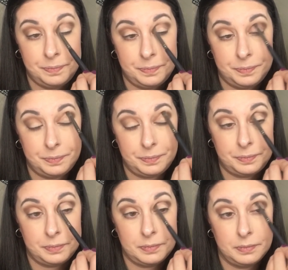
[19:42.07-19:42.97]

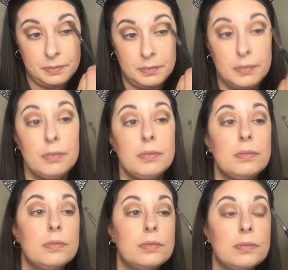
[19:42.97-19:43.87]

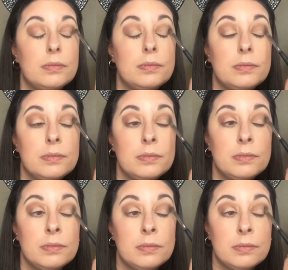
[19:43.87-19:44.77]

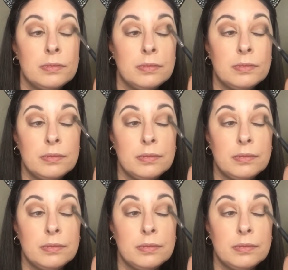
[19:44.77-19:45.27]
No one is speaking in this clip.